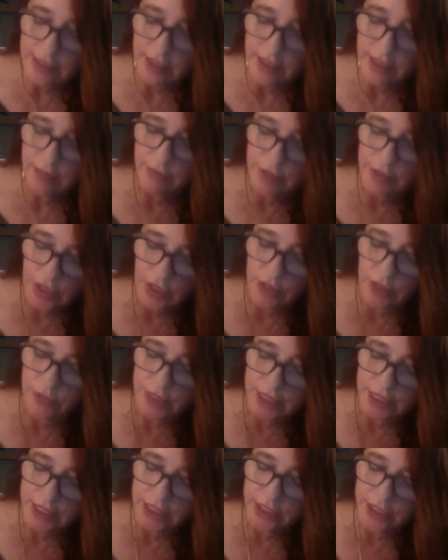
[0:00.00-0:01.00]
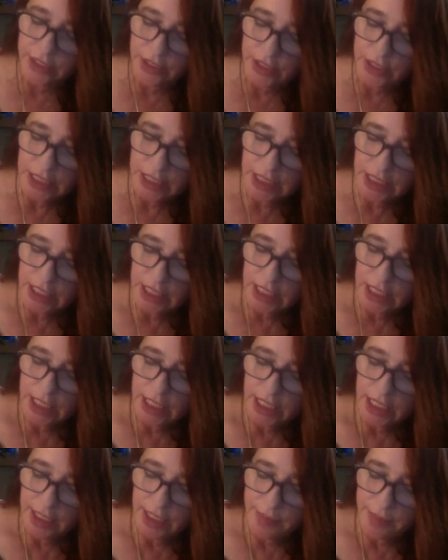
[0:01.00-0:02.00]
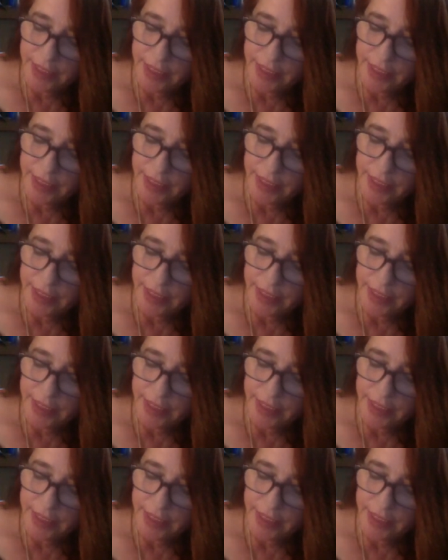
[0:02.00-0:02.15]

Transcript: I would go in there, and